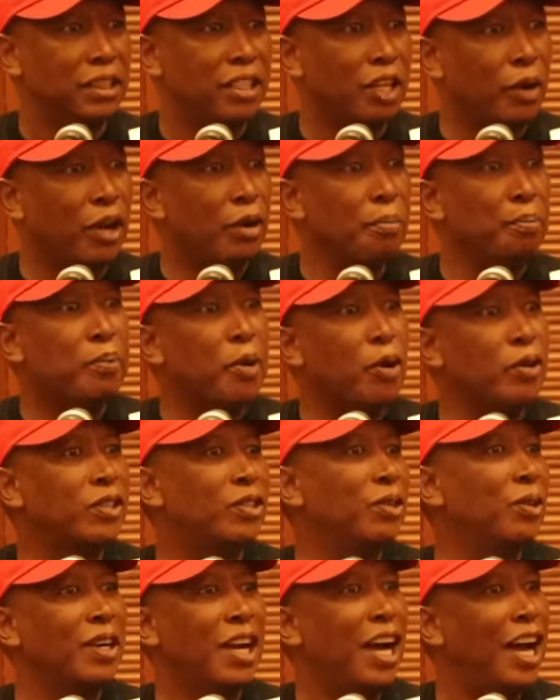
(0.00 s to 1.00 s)
They were
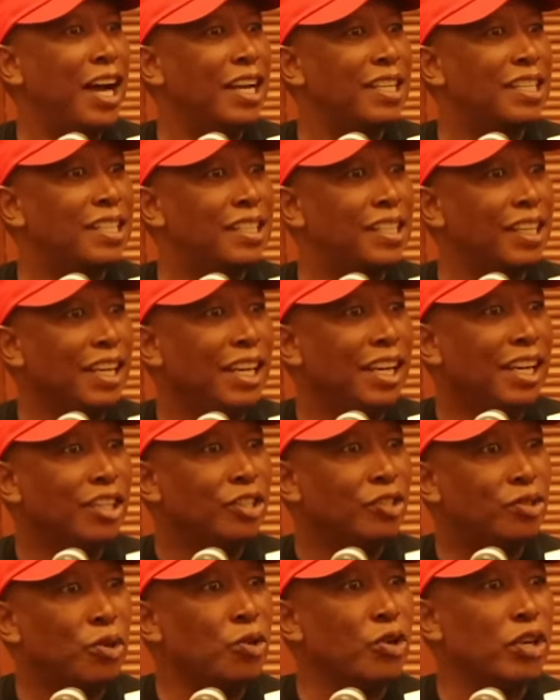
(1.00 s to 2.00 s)
imposed on us.
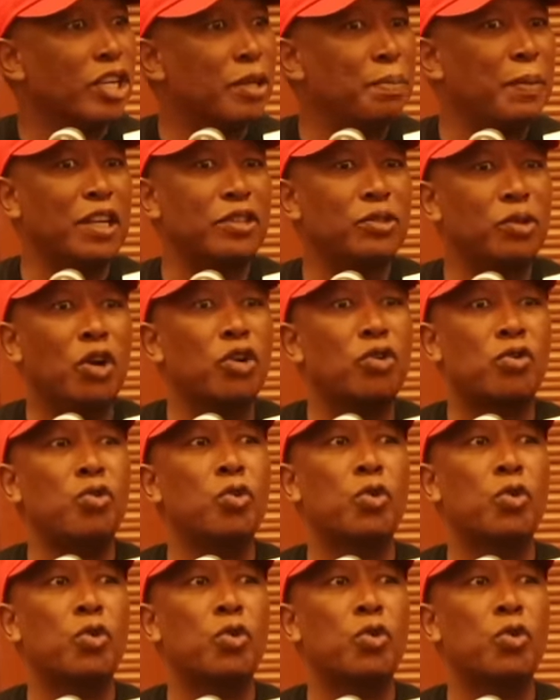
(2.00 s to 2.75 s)
So it must not